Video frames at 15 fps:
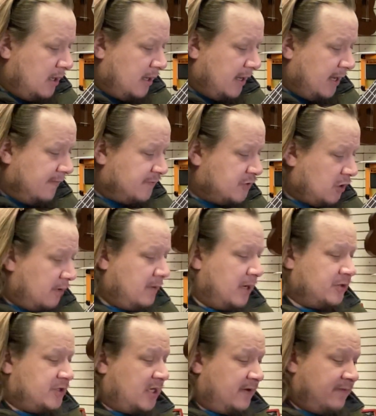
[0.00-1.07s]
F sharp minor
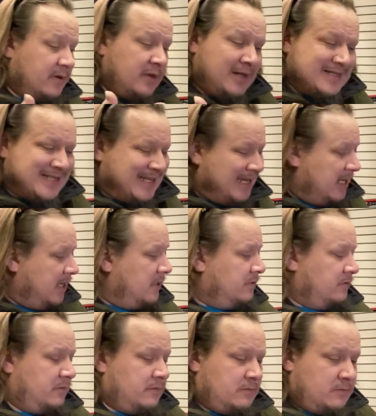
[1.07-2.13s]
7, it's again,
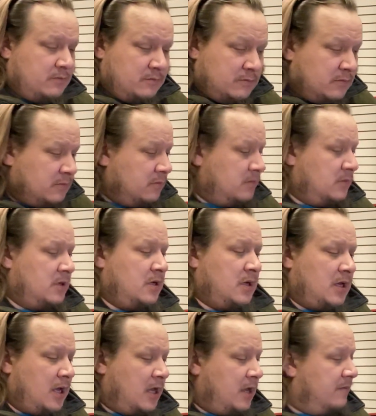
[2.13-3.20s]

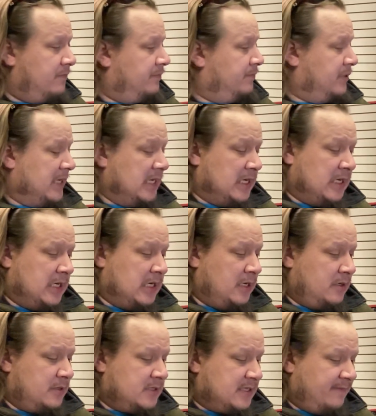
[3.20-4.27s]
and
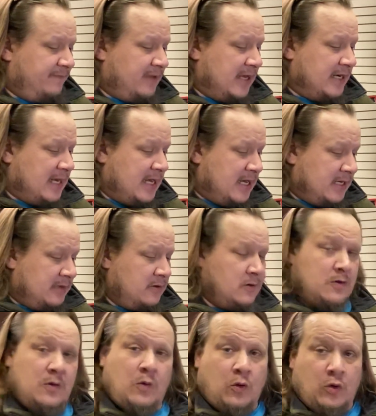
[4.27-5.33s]
B 7 flat
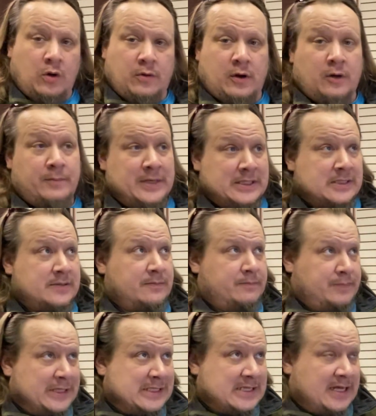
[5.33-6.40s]
9, or
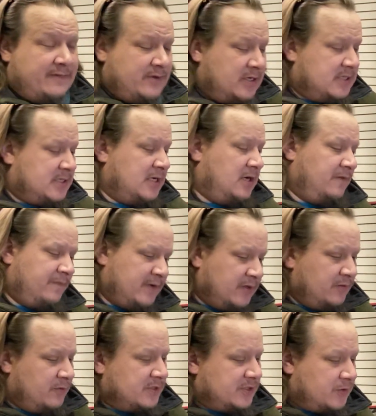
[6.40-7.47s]
B7 itself.
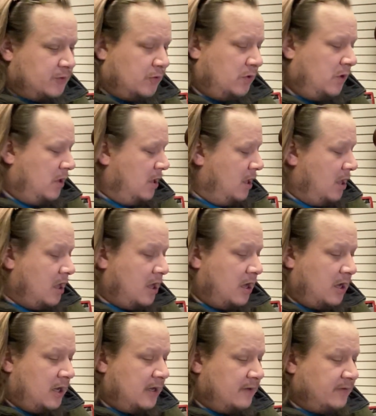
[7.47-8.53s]
Either one's cool.
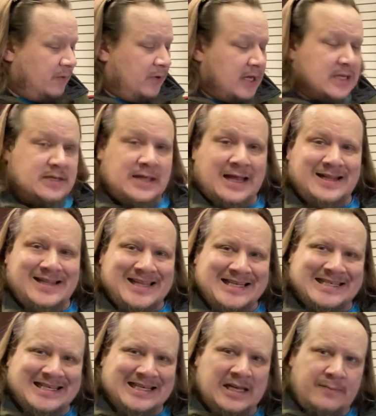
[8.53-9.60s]
And then we get to that
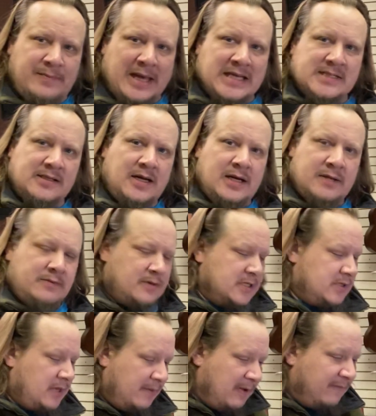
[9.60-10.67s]
descending bass line.
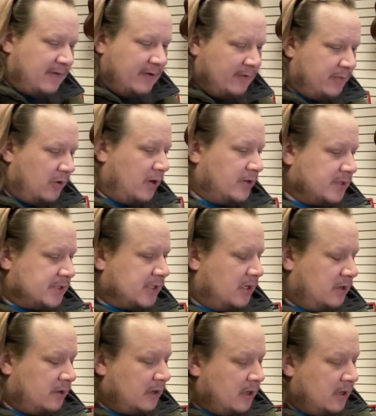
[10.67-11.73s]
That's like my favorite part in the
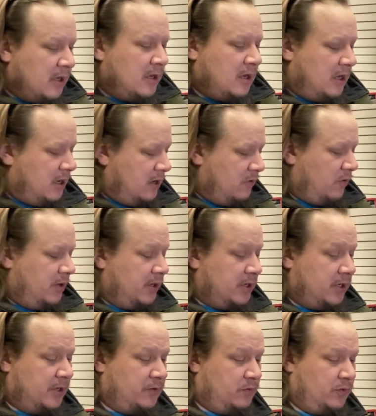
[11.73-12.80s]
song, where
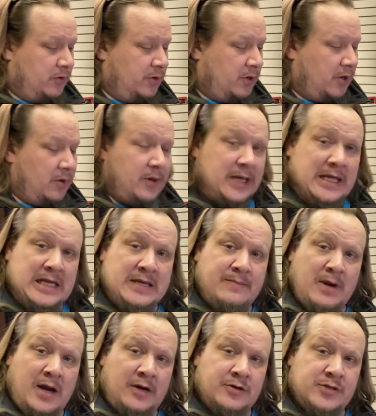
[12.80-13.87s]
you go E
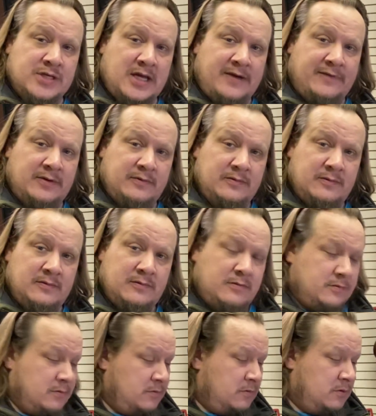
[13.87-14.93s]
minor
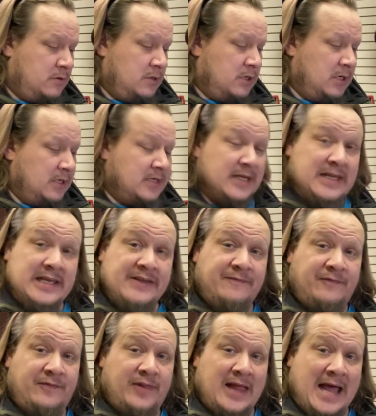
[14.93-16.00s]
7 to E
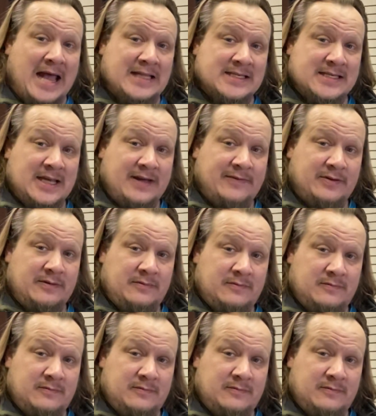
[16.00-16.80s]
flat 7